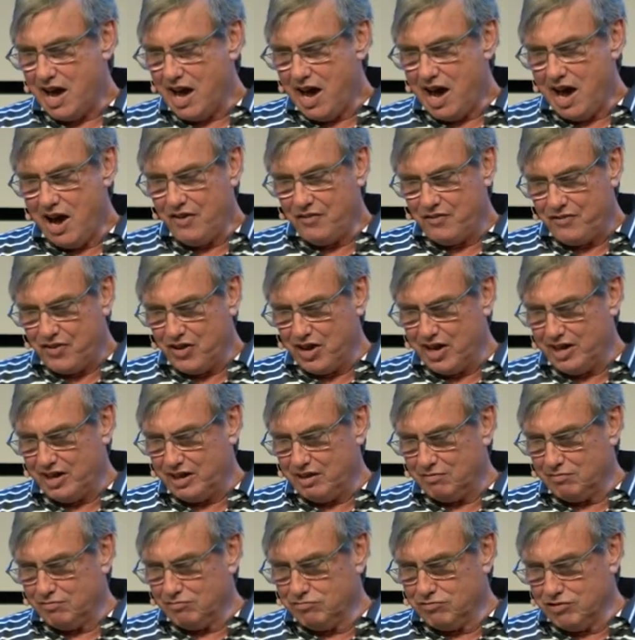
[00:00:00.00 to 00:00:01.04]
I find
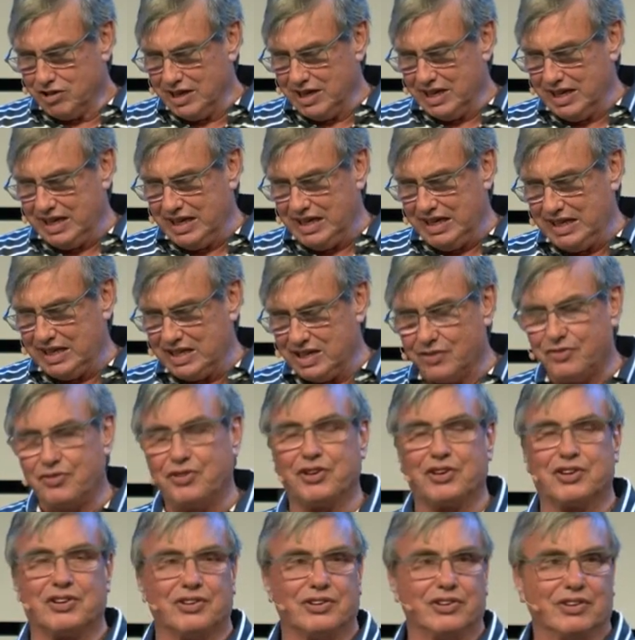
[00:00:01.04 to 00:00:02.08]
it really
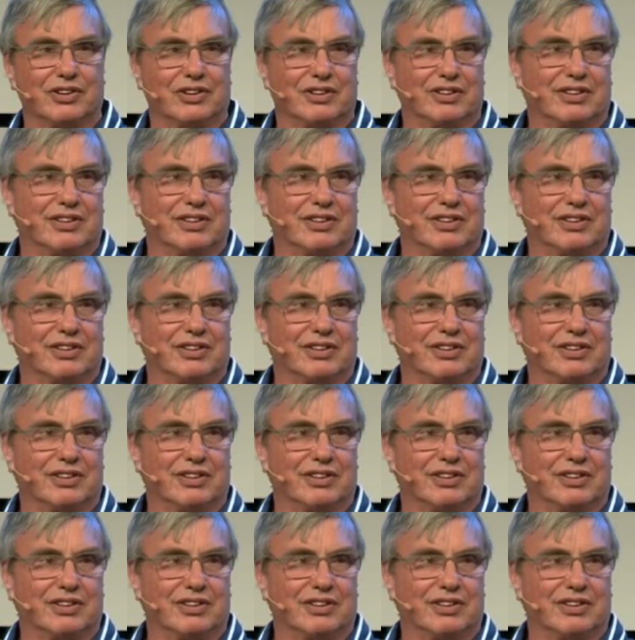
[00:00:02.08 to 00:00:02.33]
difficult